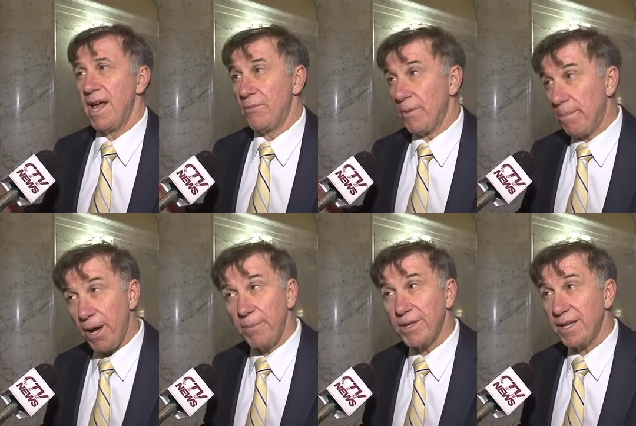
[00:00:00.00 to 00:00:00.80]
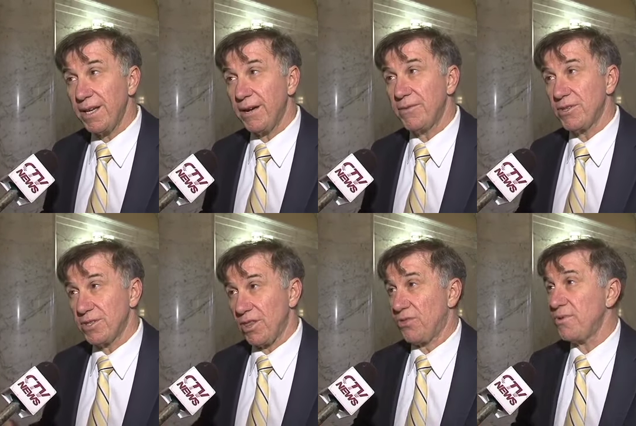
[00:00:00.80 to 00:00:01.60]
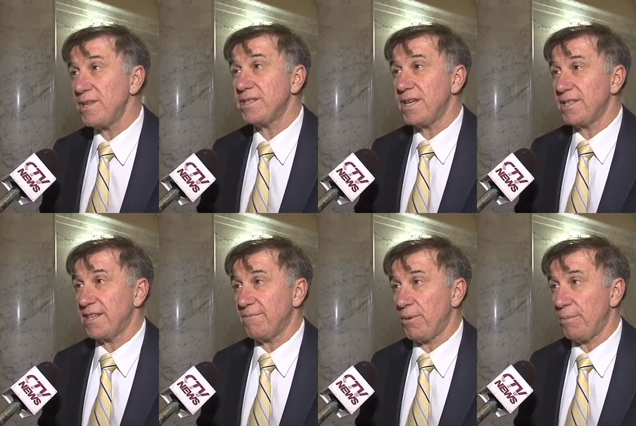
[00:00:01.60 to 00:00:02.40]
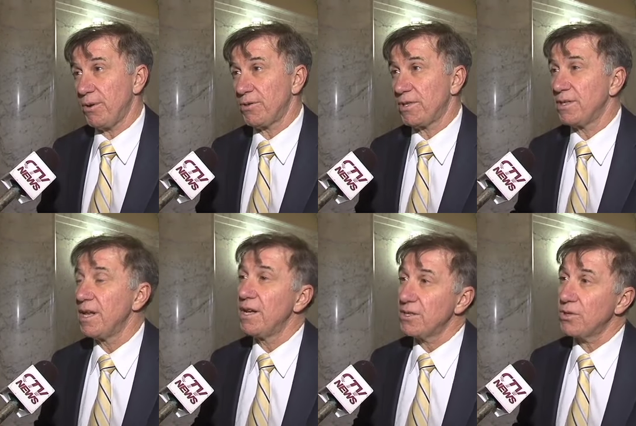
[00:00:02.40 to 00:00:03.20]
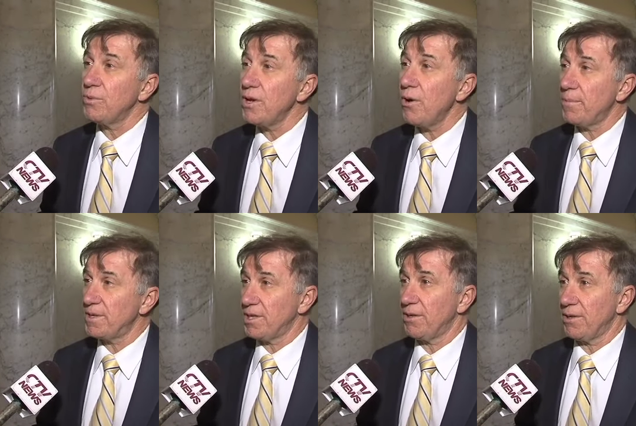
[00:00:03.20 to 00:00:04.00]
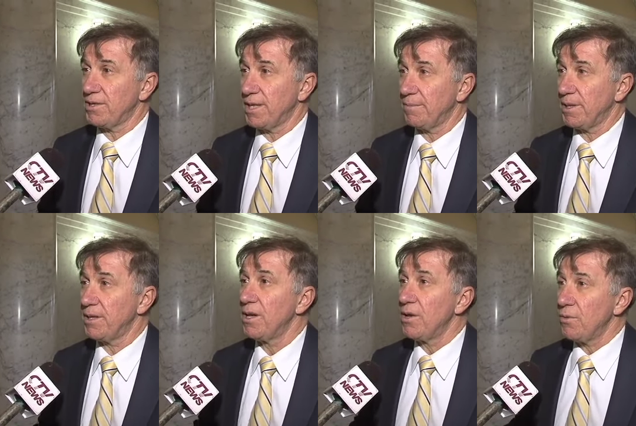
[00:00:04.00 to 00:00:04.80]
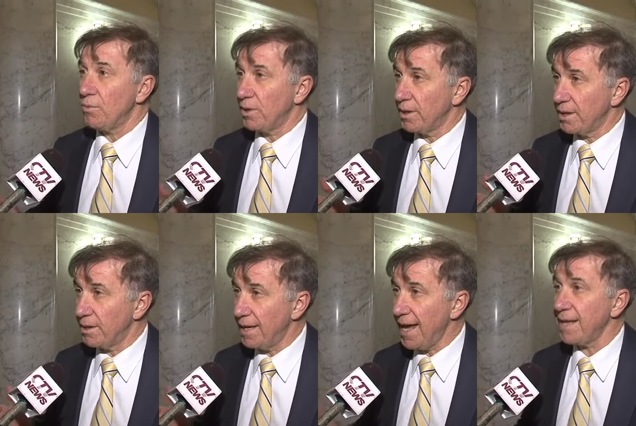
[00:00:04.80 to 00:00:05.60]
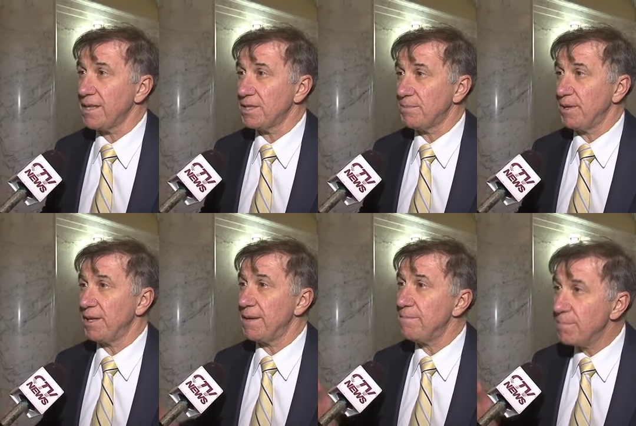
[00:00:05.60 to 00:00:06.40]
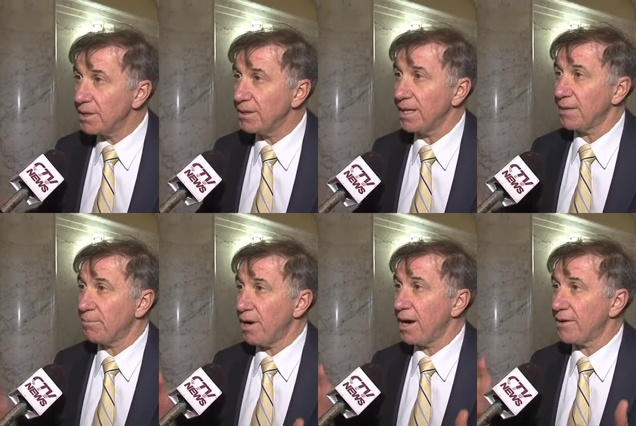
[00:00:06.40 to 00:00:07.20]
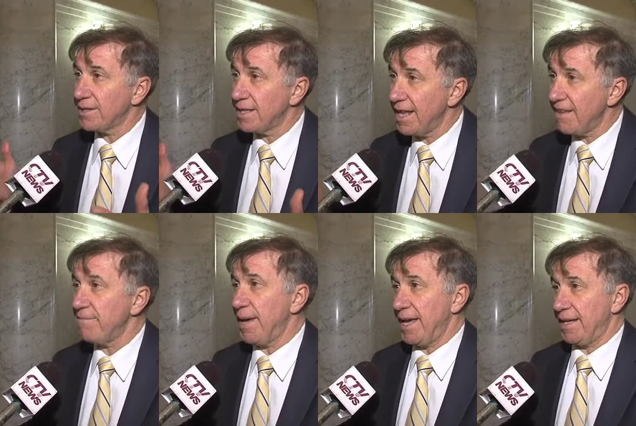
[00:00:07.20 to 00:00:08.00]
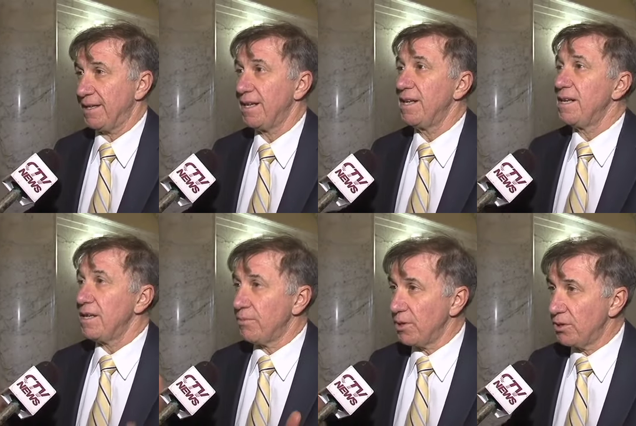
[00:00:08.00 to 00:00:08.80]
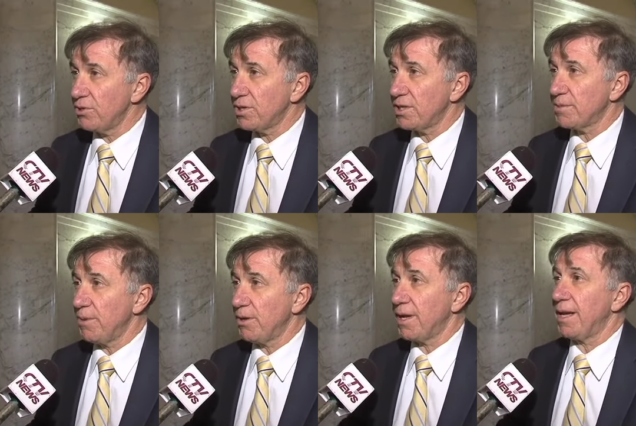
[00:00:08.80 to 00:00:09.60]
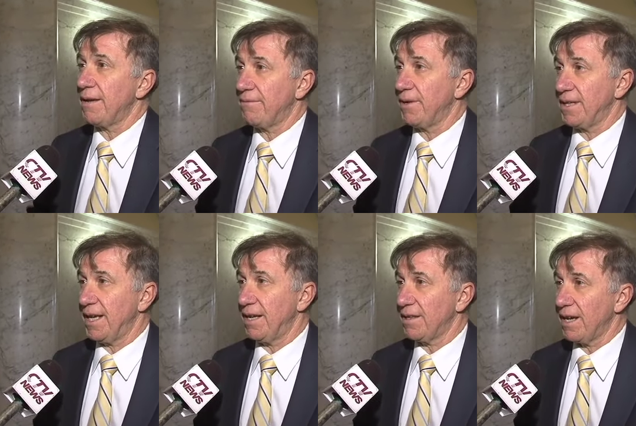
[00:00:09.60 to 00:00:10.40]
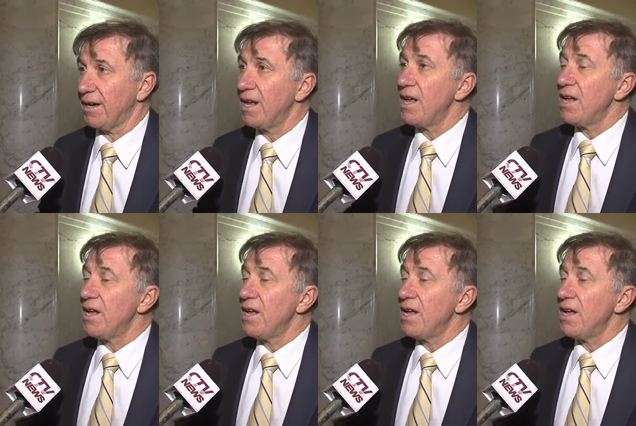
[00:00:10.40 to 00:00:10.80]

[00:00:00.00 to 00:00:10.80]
and Republican governors in 3 states have proposed it. So we hope the General Assembly will enact this bill and build on the progress they've made in reducing smoking and funding health care.